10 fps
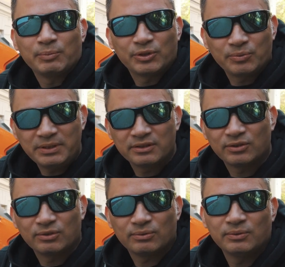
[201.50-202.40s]
between the
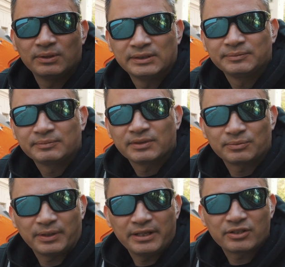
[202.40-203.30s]
two, the
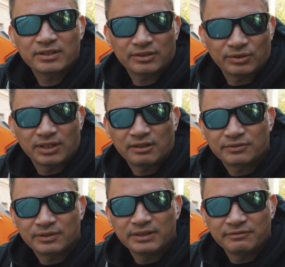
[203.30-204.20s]
ranges that you
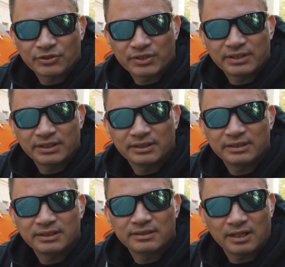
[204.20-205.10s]
cover in
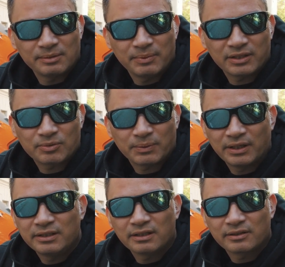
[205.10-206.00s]
versatility is unmatched by
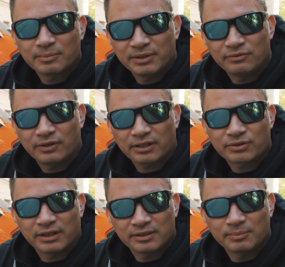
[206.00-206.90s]
any other
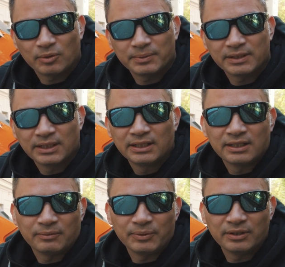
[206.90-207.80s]
manufacturer at the moment.
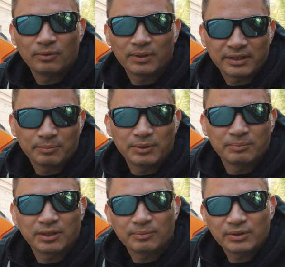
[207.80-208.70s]
We know that
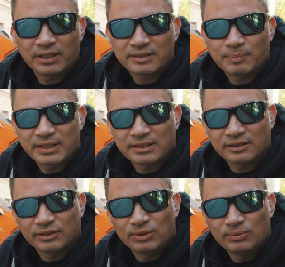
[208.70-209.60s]
BMW has
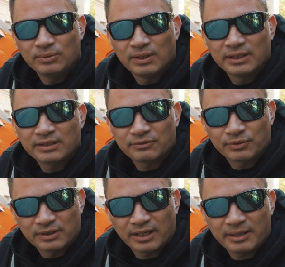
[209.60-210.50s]
basically 2
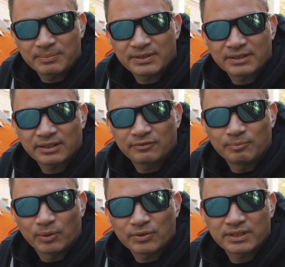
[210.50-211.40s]
different types of
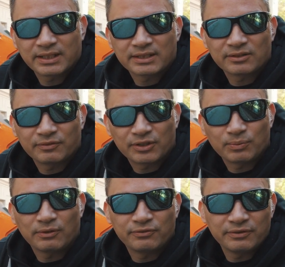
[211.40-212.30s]
motorcycles of the
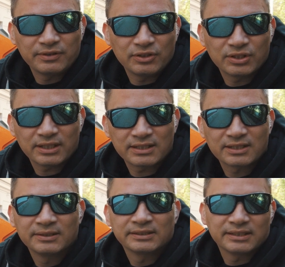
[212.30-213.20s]
1250 GS.
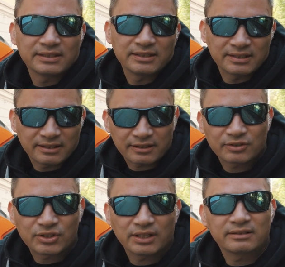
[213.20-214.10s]
It's the standard
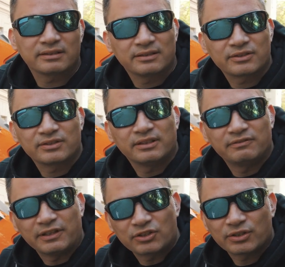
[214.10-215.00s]
GS and there's an
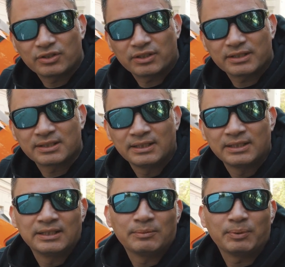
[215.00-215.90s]
adventure GS,
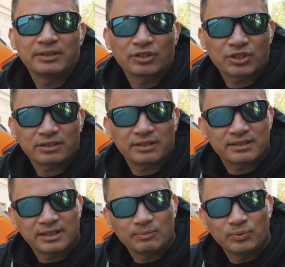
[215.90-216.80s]
but they share the
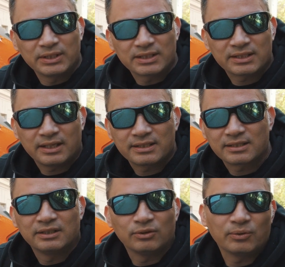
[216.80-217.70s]
same wheel sizes,
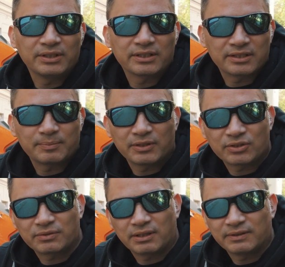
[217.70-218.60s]
and only the suspension
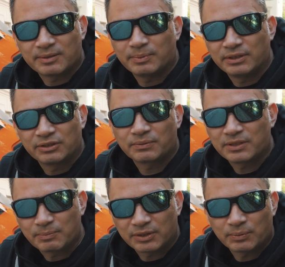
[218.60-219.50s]
travel has been
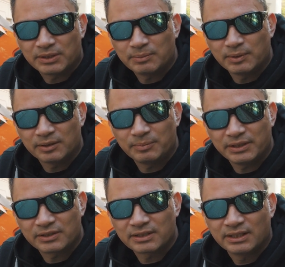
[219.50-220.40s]
increased by 20
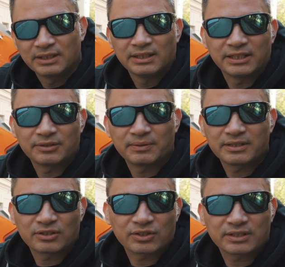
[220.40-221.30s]
millimeters, and the rest
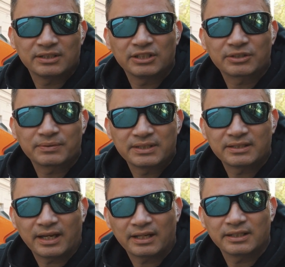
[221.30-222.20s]
is just an increased
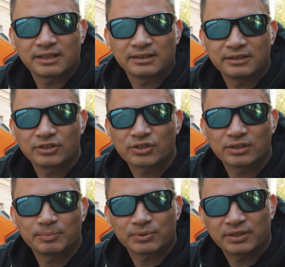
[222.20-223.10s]
tank and
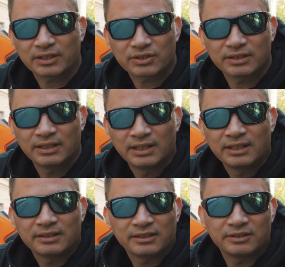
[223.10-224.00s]
additional protection
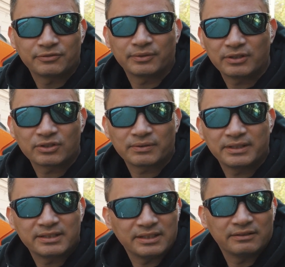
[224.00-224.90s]
that
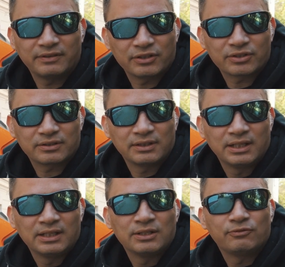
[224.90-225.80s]
differentiates the adventure
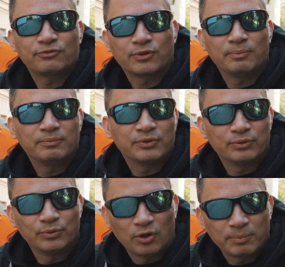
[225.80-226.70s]
from the
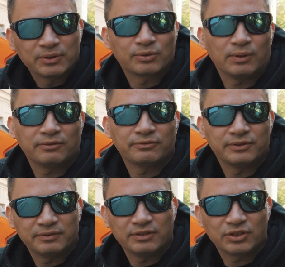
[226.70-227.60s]
normal
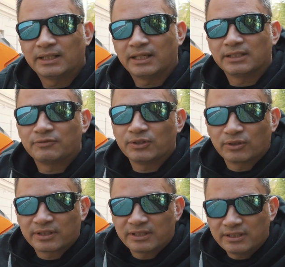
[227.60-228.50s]
1250 GS. And if you
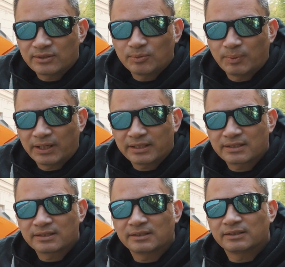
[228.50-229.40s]
look at these 2
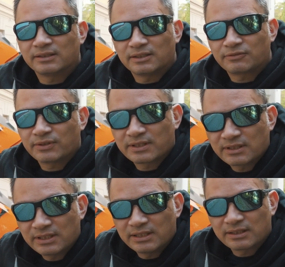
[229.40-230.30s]
bikes, the difference is